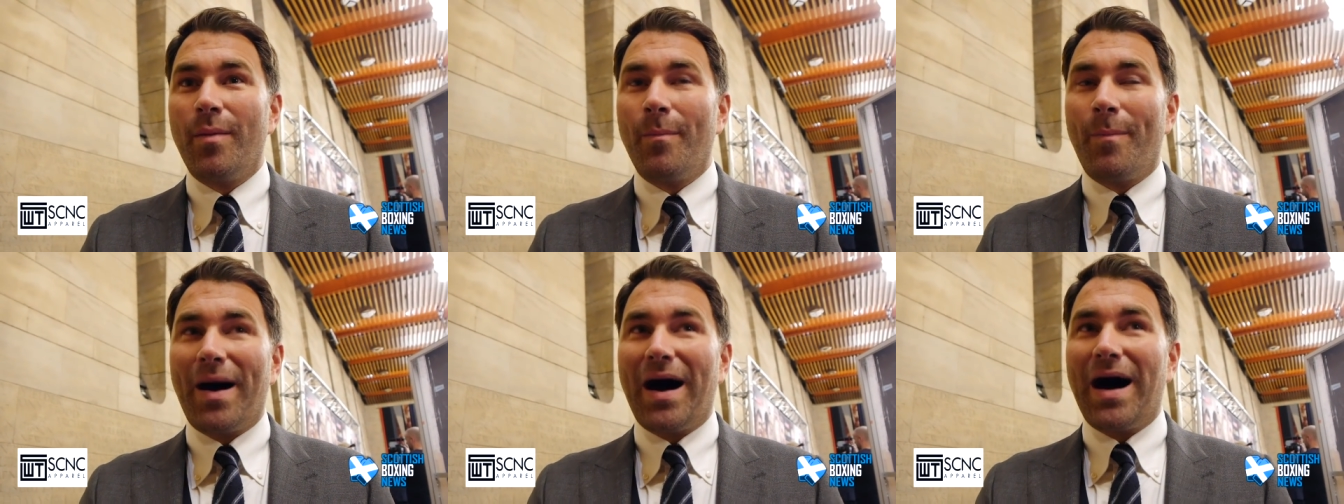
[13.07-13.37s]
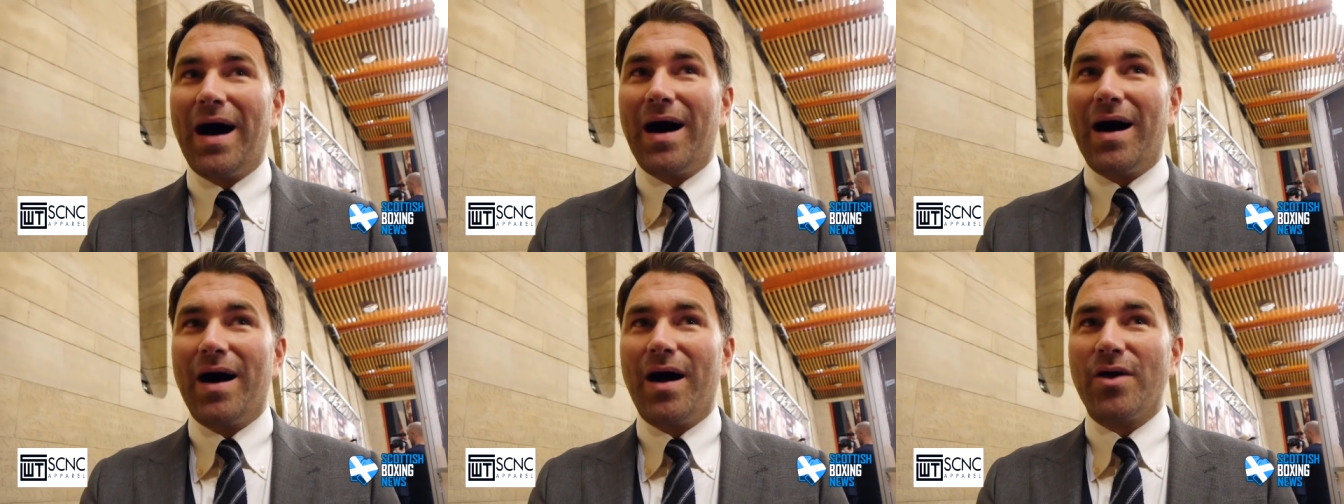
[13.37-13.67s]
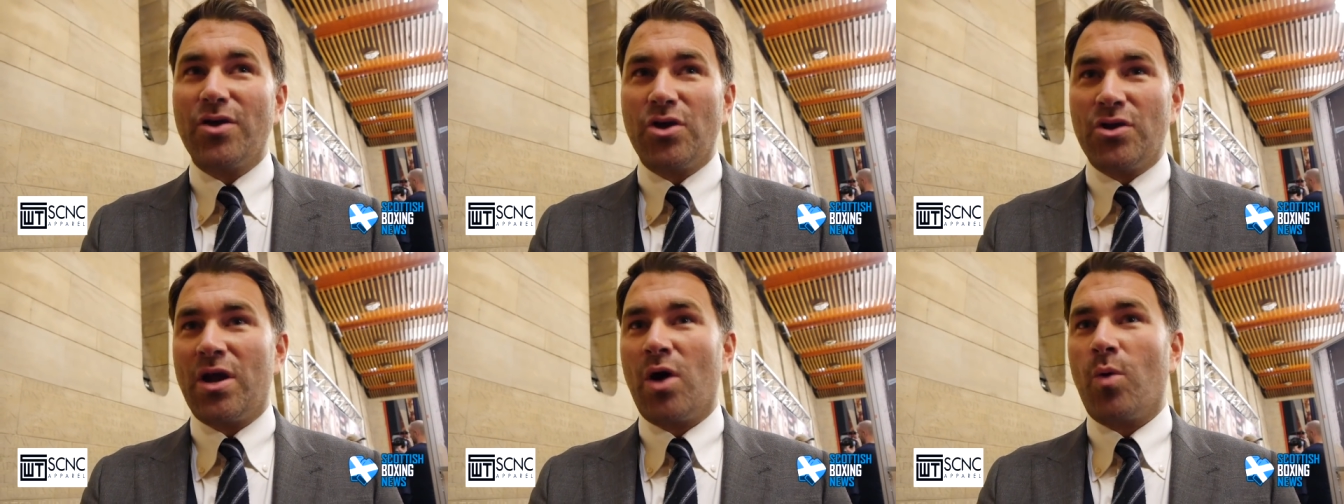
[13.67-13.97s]

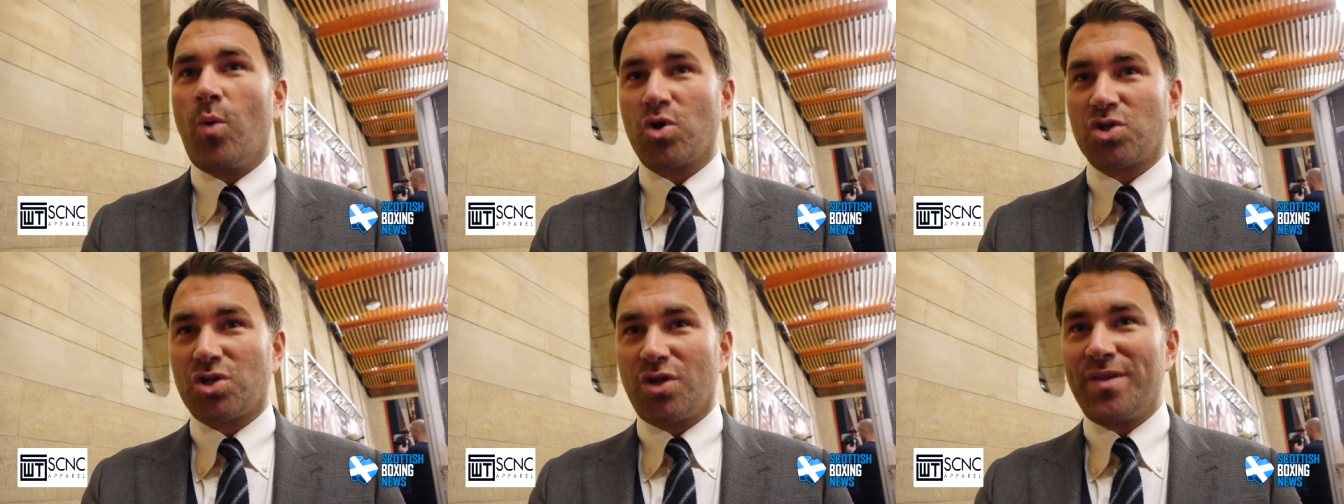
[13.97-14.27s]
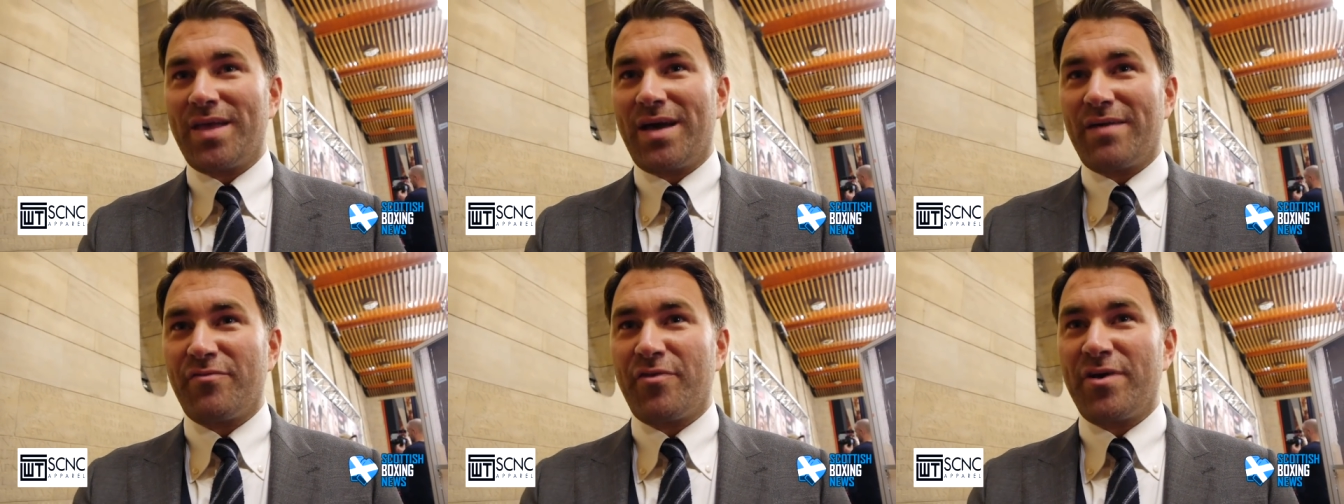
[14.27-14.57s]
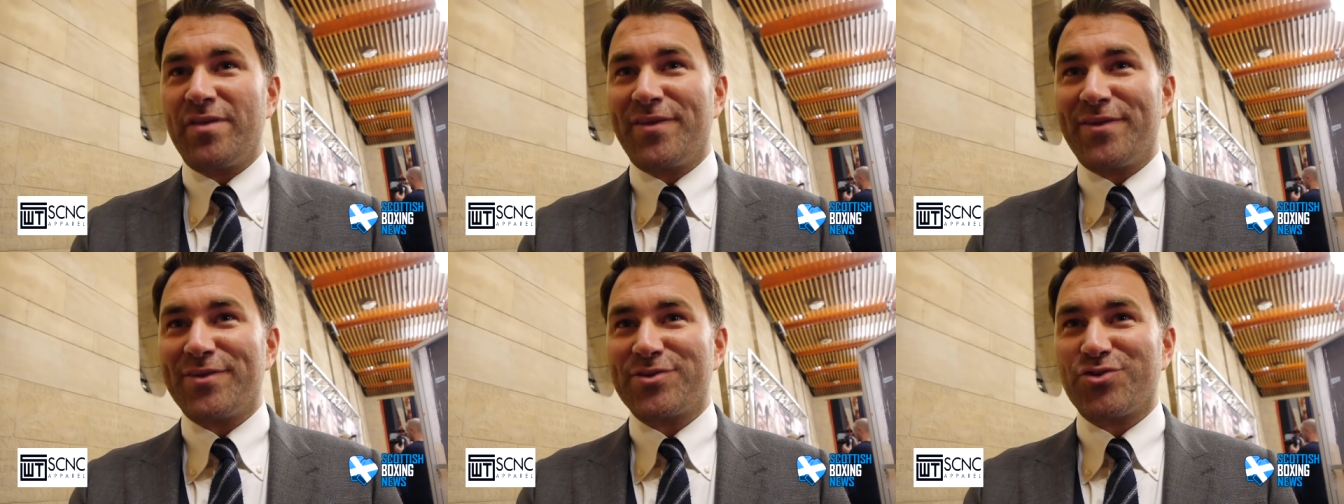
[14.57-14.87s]
but you know what's on the other
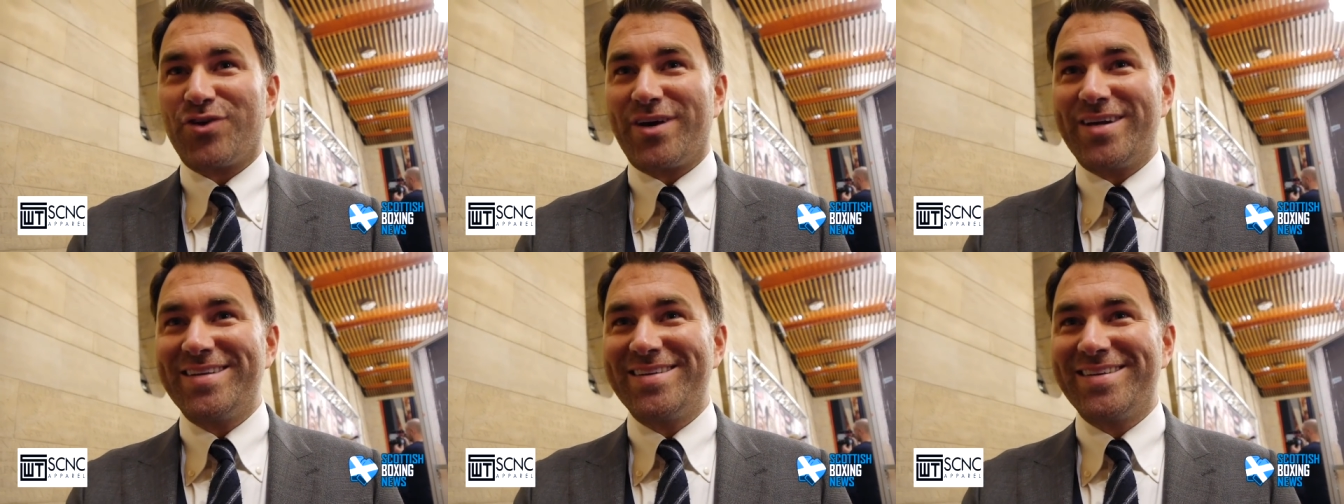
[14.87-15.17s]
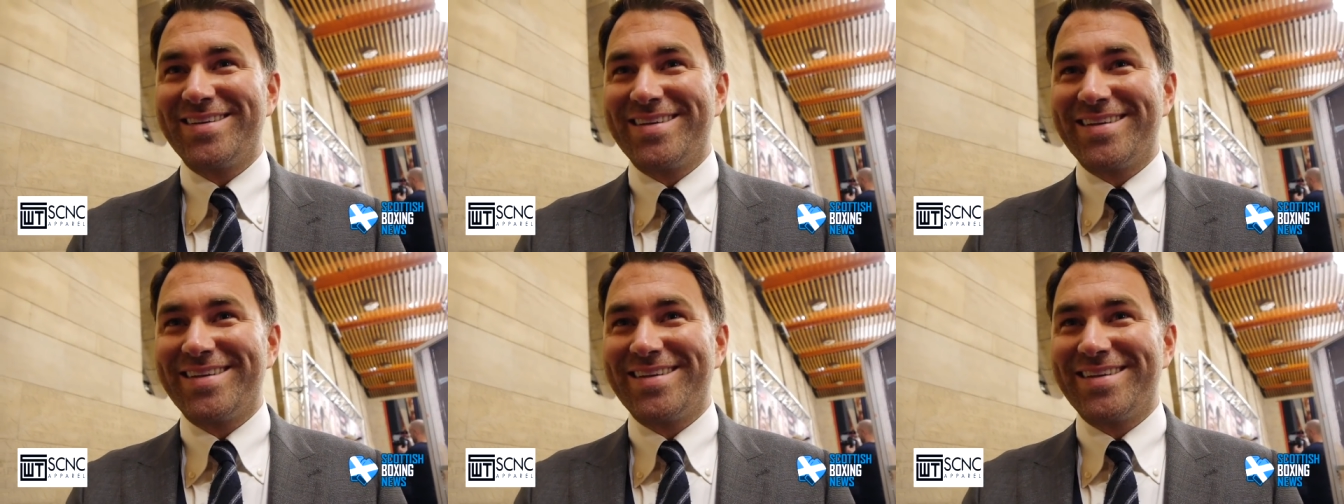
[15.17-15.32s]
end of the train.